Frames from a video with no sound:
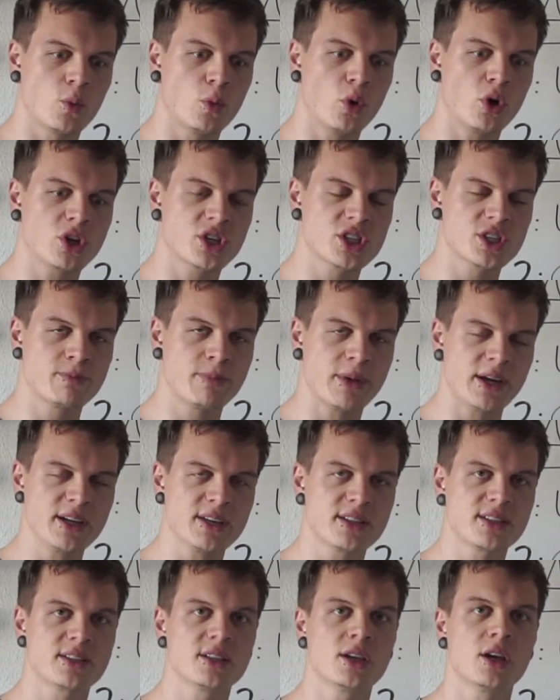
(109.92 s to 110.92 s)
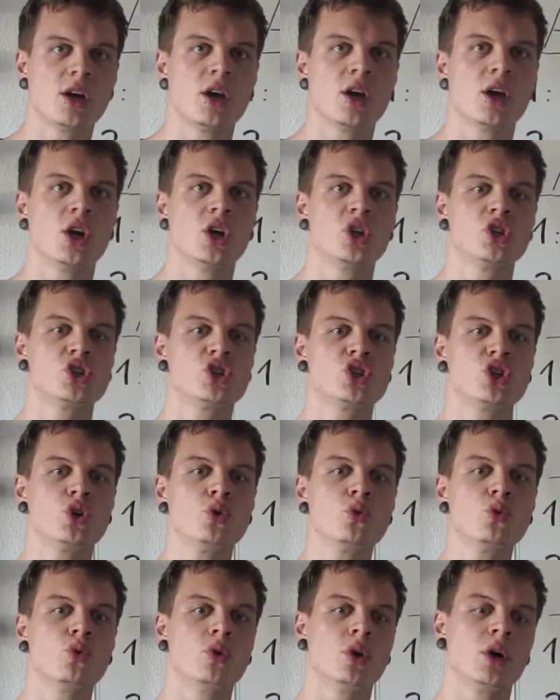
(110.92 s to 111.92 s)
work space,
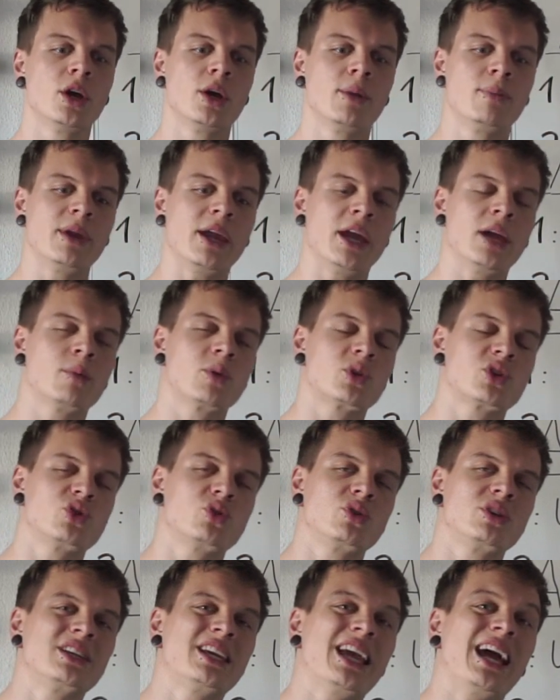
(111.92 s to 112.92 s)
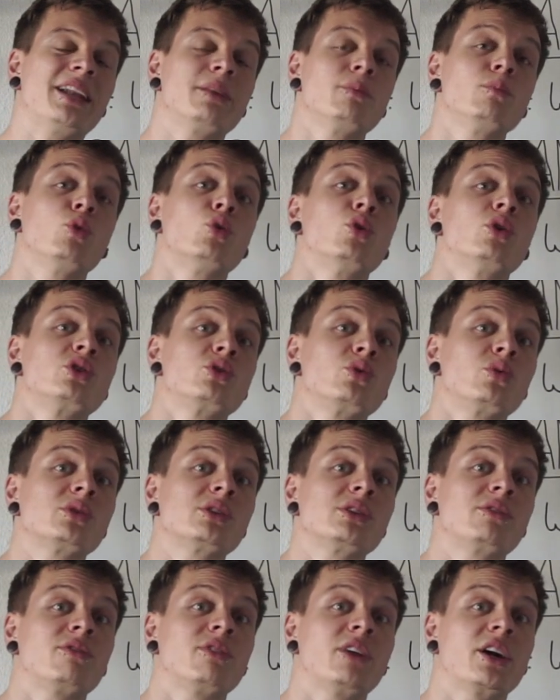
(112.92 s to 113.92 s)
to be able to get more
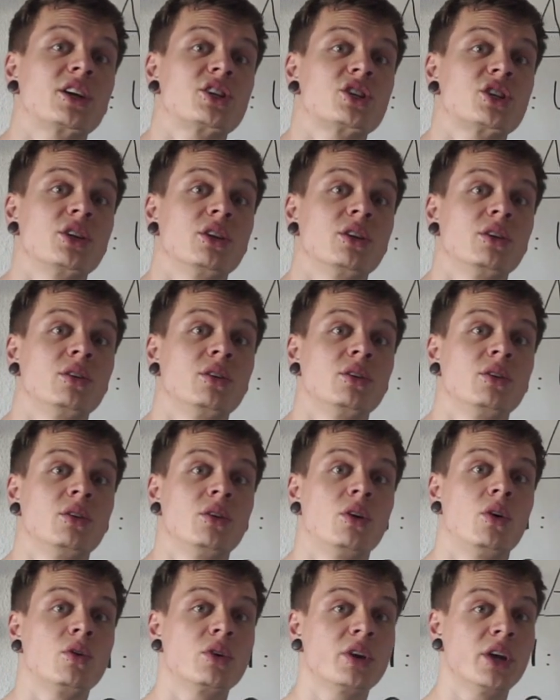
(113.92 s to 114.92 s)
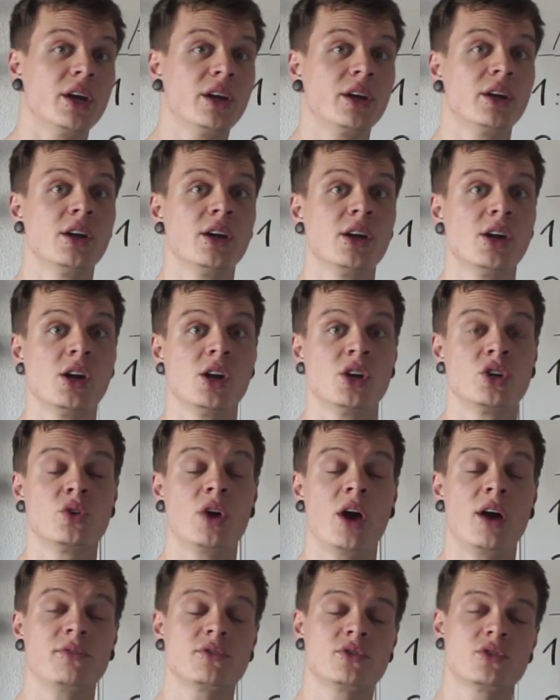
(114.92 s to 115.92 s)
dorsiflexion? Okay? You
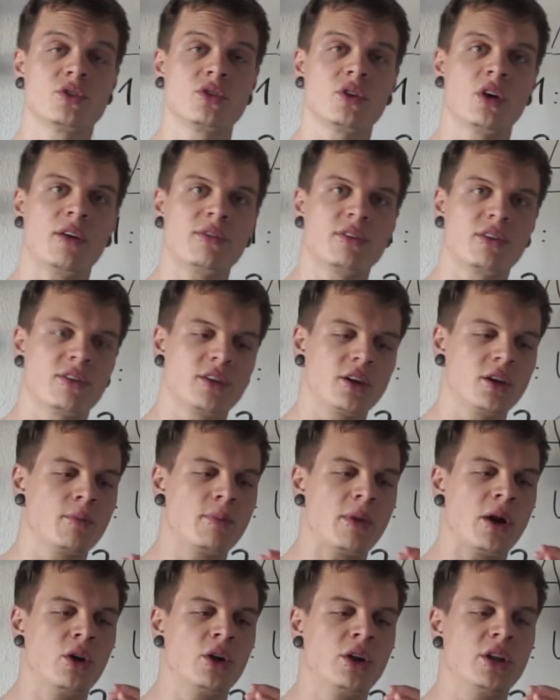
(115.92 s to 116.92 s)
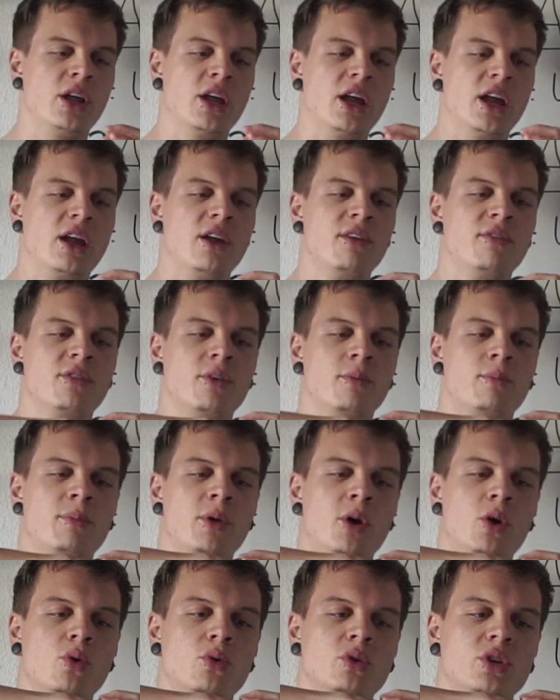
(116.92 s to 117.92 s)
have to think about it. If the
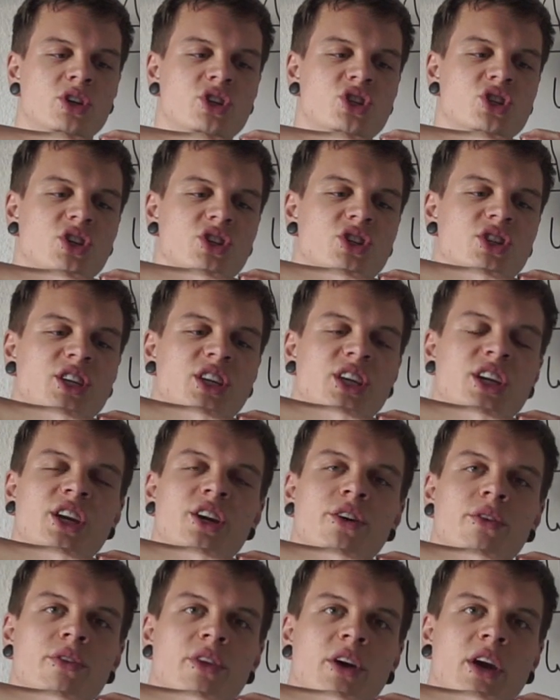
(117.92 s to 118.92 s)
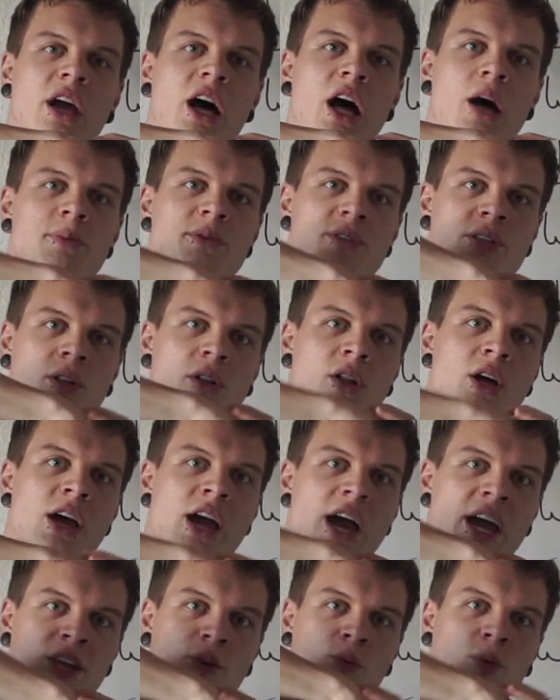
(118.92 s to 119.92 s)
bone is just here in the capsule
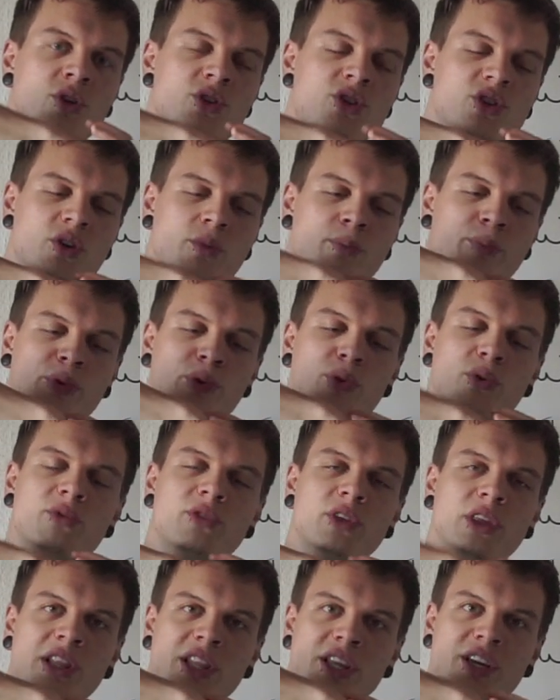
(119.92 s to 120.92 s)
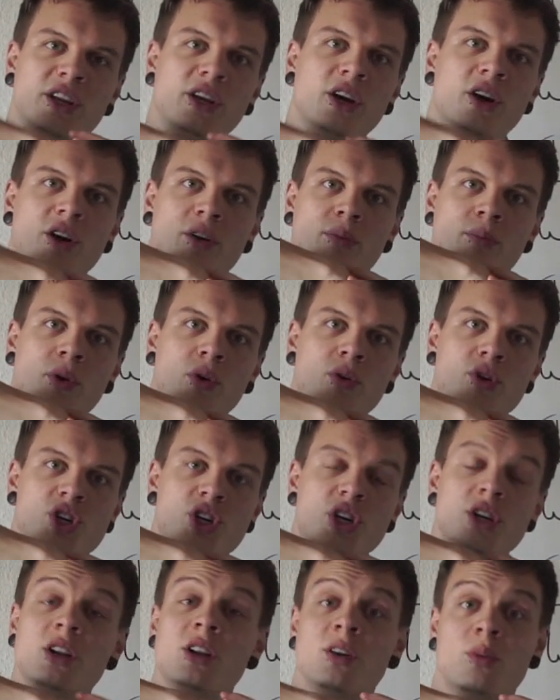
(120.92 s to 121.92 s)
and you want to improve the linear
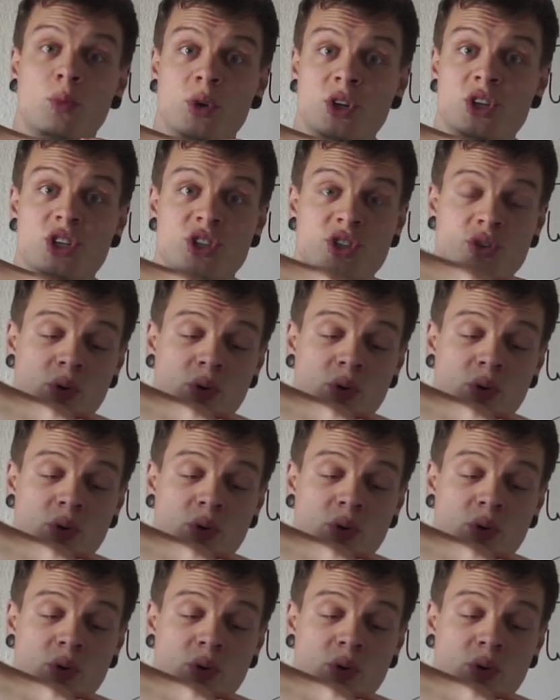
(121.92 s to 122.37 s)
motion, which is